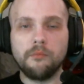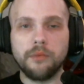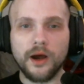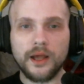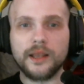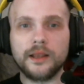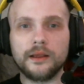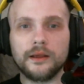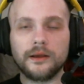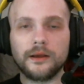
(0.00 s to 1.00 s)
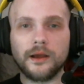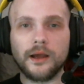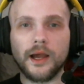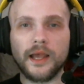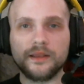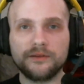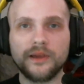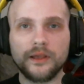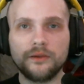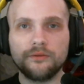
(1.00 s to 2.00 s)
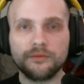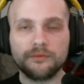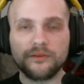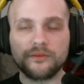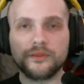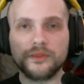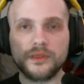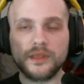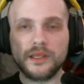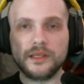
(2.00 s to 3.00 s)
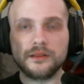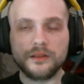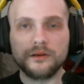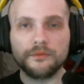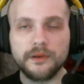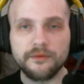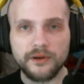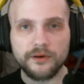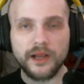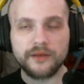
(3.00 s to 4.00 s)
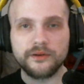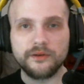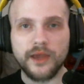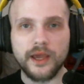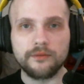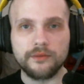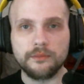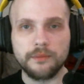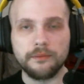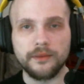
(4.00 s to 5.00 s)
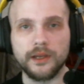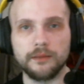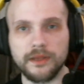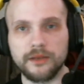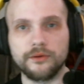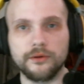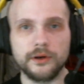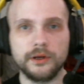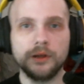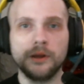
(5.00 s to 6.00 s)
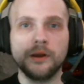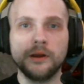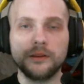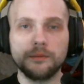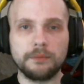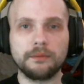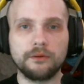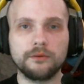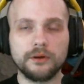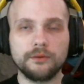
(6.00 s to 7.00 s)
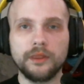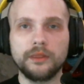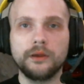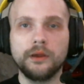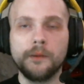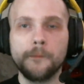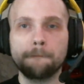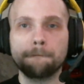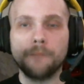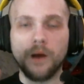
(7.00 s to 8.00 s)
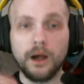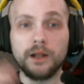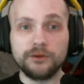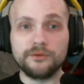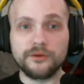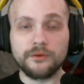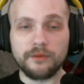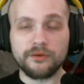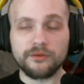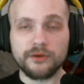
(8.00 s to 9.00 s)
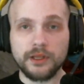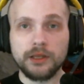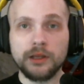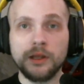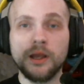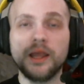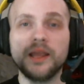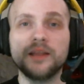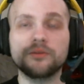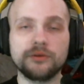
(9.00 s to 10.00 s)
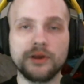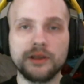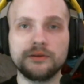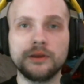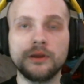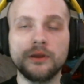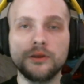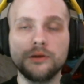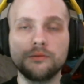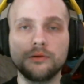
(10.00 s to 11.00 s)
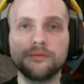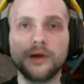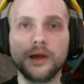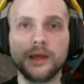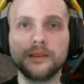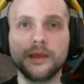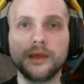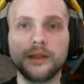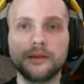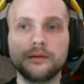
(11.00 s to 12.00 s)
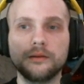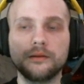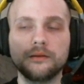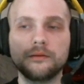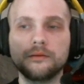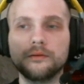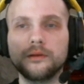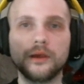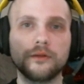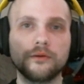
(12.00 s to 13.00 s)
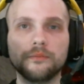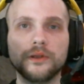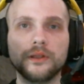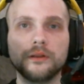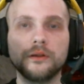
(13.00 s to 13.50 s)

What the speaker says: but I can tell you from just the little bit of interaction I've had with the people that I mentor, the people I work with on YouTube after starting it, it's crazy. You will find that, how do I put it?